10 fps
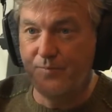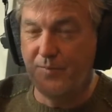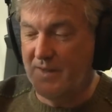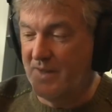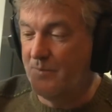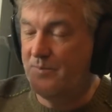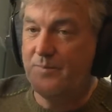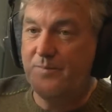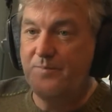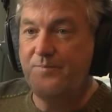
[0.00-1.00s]
beat the
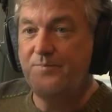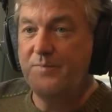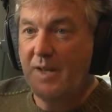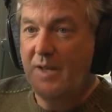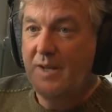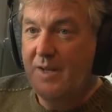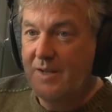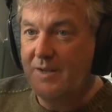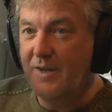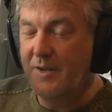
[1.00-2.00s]

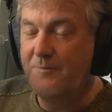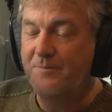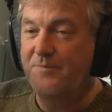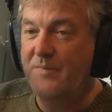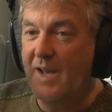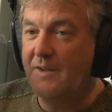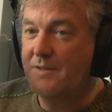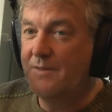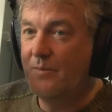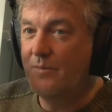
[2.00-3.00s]

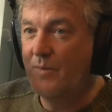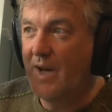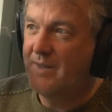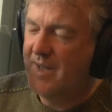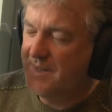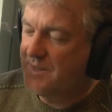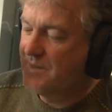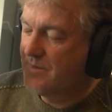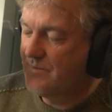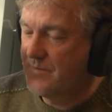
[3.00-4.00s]
out of them, and
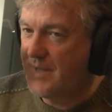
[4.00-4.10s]
that's